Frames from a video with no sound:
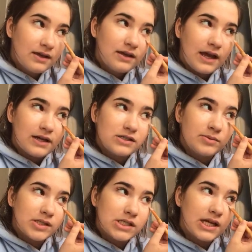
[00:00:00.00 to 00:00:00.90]
care too
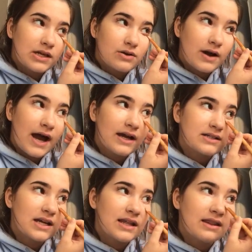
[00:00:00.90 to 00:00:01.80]
much to
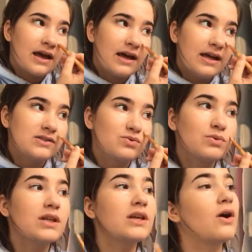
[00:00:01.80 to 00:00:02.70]
interact, and that it's
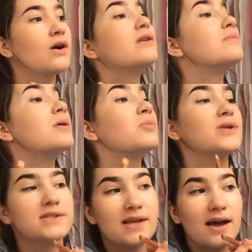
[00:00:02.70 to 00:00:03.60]
really hard to be a
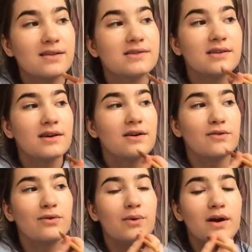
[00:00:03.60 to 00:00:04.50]
princess
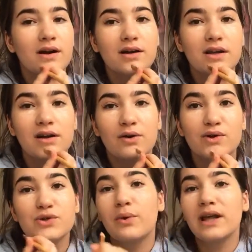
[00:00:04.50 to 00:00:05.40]
for, a
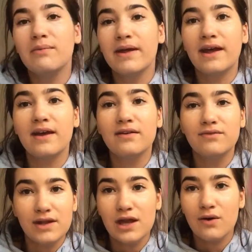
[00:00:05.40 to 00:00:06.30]
20-minute
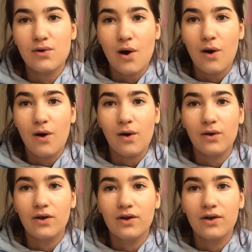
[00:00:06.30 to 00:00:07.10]
video call